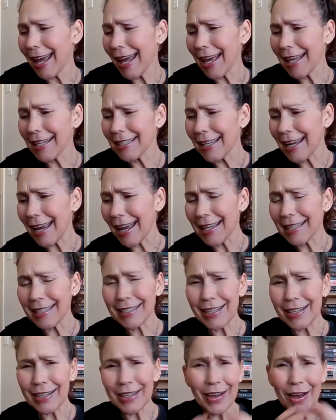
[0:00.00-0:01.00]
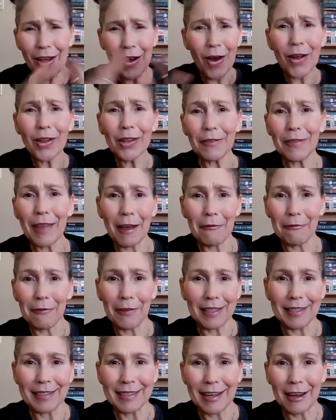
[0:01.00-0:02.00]
and and all of that
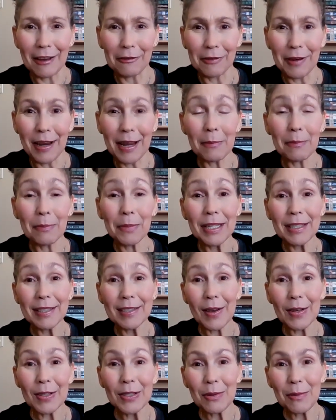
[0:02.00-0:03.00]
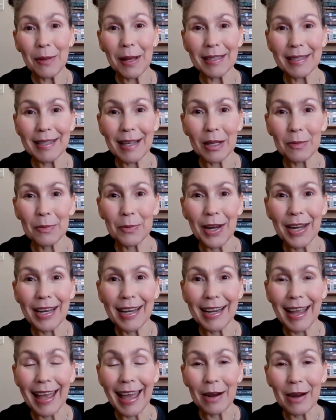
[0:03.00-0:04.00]
fun stuff right but it's also about
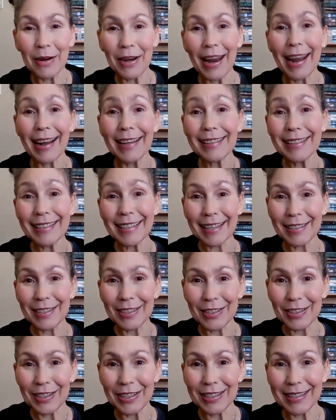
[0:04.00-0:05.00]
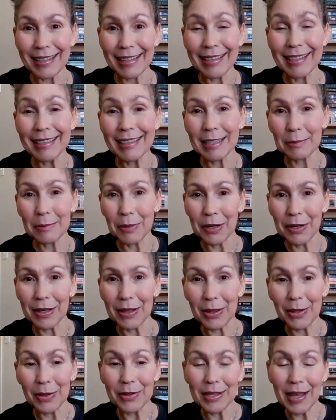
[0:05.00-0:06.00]
celebrating our ancestors in
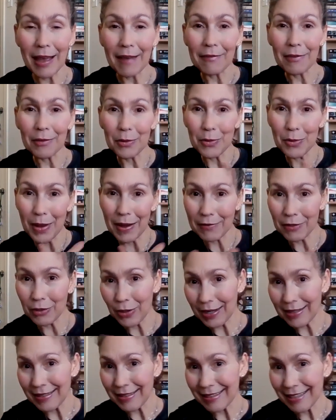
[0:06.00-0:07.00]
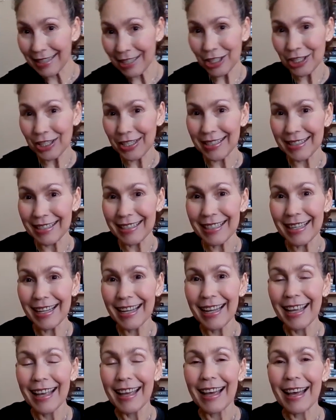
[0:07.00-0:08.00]
spirit those have who have transitioned
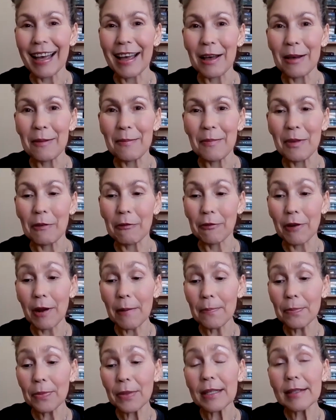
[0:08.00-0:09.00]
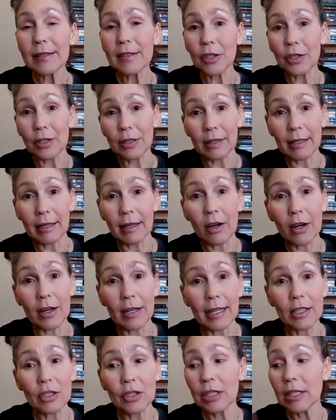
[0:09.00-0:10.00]
um, from this earthly
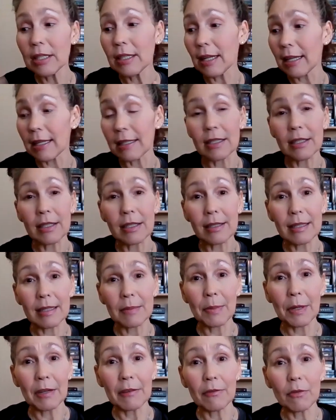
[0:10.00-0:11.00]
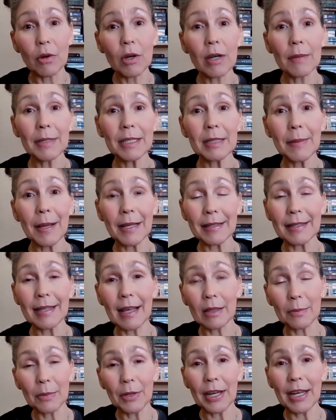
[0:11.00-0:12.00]
incarnation into spirit form it's about
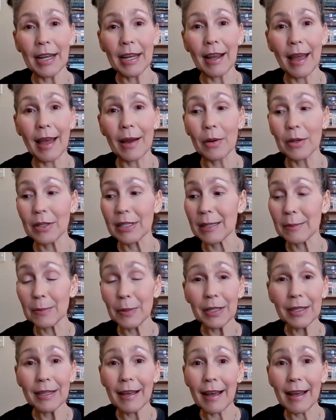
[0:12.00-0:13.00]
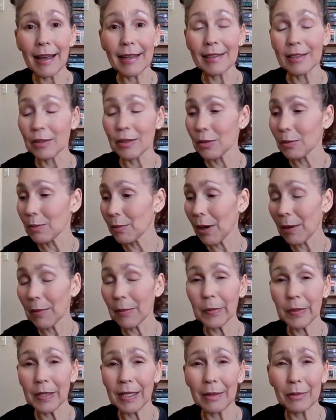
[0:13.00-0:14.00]
celebrating our spirit guides who
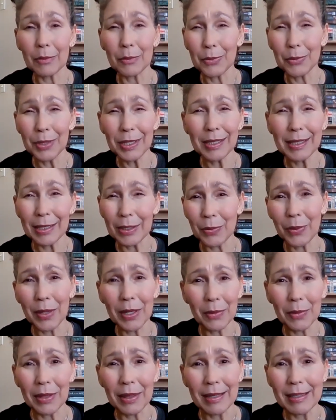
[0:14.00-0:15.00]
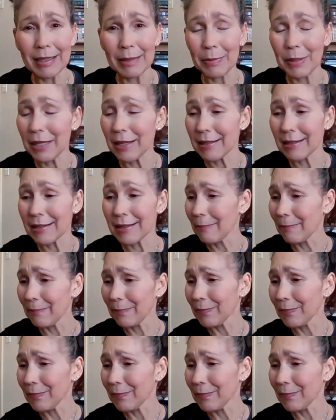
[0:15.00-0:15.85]
probably get really annoyed with us because